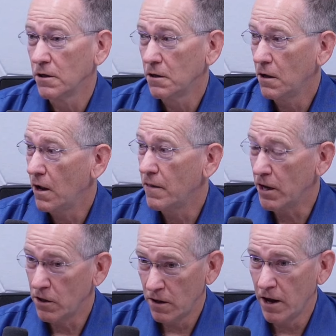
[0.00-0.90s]
Oh no! And
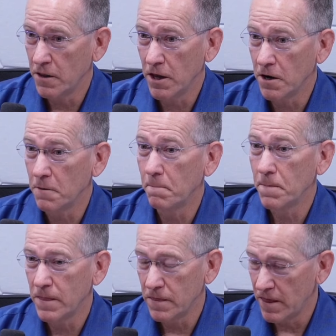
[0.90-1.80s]
they and then
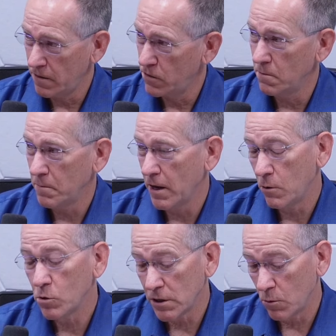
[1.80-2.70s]
the, and
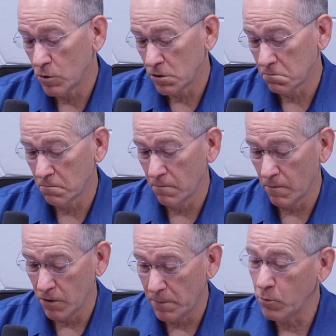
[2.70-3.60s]
it was it was
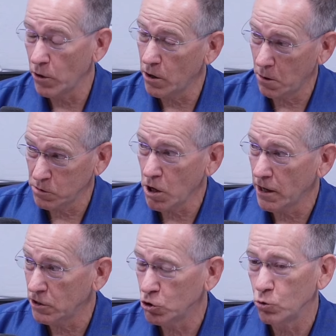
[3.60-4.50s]
the people that I was
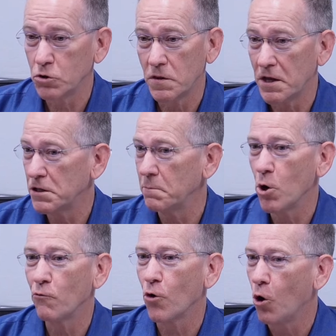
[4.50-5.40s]
talking to. They sent
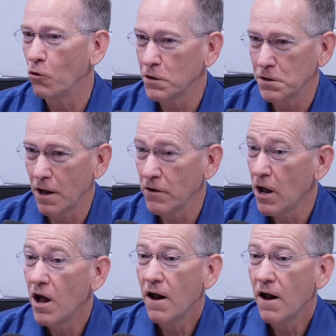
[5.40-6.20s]
me over all the stuff.